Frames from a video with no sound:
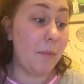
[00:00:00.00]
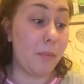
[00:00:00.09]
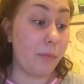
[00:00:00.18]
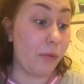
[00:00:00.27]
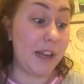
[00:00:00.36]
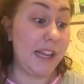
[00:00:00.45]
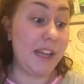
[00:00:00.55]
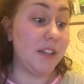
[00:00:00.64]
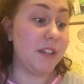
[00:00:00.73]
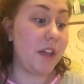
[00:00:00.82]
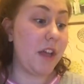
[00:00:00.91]

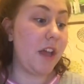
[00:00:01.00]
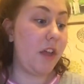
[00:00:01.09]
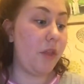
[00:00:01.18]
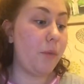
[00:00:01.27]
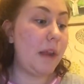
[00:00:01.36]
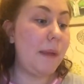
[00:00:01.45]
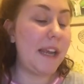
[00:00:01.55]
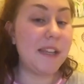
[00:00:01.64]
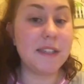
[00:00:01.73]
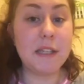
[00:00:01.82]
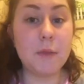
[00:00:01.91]
brilliant. 3
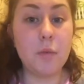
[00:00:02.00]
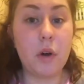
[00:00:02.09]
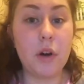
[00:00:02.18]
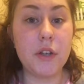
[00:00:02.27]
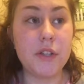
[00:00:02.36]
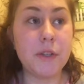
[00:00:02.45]
weaknesses were